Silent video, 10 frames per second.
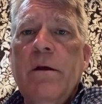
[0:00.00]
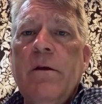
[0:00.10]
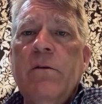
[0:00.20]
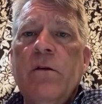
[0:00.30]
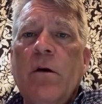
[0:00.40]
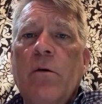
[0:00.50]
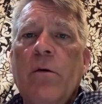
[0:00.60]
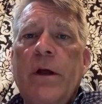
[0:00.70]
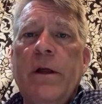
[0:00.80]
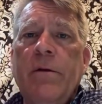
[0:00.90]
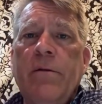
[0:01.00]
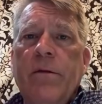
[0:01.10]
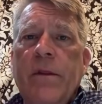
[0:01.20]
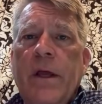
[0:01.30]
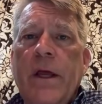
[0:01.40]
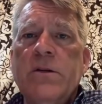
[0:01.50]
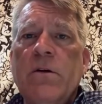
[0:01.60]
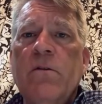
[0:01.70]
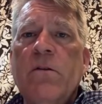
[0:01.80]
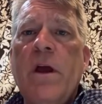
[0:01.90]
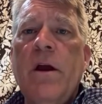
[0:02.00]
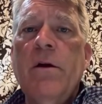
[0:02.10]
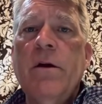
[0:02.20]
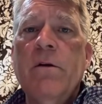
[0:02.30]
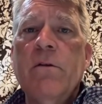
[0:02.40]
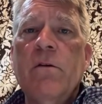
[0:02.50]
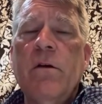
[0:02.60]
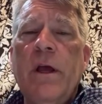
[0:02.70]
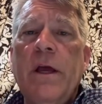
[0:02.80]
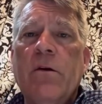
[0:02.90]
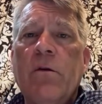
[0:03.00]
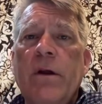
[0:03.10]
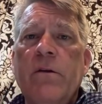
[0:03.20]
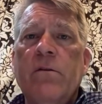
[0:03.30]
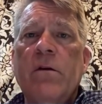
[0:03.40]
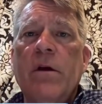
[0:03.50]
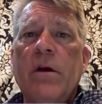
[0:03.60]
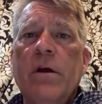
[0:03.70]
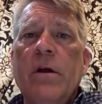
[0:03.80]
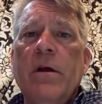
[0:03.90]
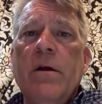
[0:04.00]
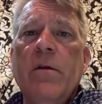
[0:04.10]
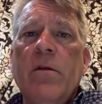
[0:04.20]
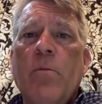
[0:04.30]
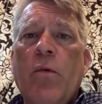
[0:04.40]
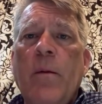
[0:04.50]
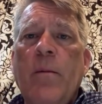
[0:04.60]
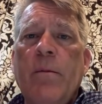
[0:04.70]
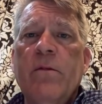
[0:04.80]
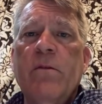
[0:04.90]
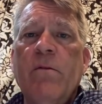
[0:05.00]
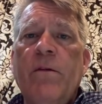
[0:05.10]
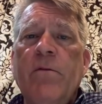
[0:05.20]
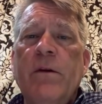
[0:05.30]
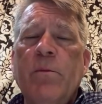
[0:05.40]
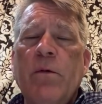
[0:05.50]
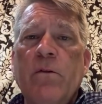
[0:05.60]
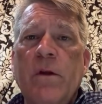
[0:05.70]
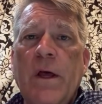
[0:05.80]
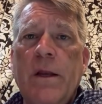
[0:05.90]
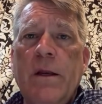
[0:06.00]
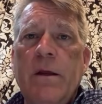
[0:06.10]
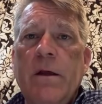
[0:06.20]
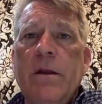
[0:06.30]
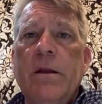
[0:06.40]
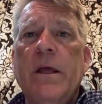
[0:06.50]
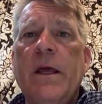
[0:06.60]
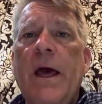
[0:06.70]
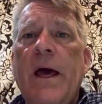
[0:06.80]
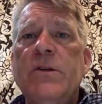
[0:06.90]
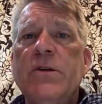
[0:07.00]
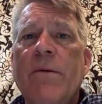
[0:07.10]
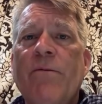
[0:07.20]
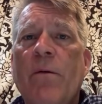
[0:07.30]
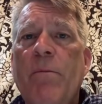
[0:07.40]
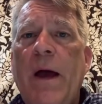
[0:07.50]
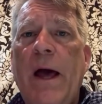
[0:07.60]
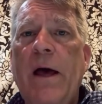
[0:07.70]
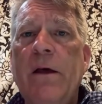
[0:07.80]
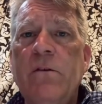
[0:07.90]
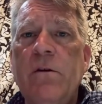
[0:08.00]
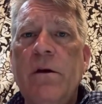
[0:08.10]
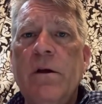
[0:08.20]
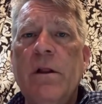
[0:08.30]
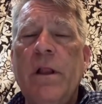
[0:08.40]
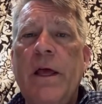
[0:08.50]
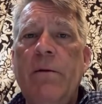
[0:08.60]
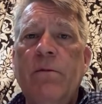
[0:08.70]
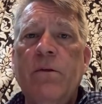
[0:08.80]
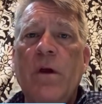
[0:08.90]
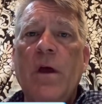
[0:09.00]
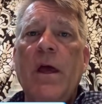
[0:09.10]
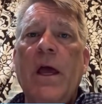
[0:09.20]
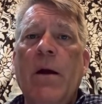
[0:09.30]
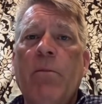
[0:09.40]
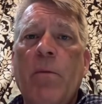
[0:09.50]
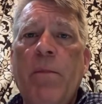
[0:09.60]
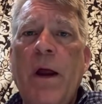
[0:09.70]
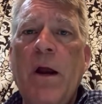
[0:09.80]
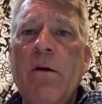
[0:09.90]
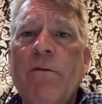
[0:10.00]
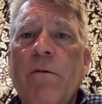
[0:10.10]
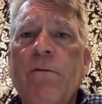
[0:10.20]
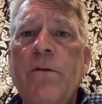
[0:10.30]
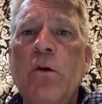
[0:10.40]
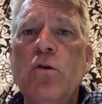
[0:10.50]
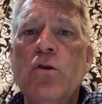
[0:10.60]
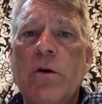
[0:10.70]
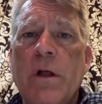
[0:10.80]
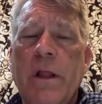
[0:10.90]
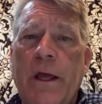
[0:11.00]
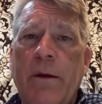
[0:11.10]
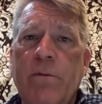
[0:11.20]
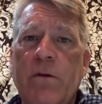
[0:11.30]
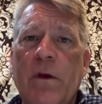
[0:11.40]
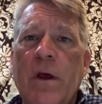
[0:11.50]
So the insurance carriers increased the premiums 50% to catch up for past claims and prepare for future claims.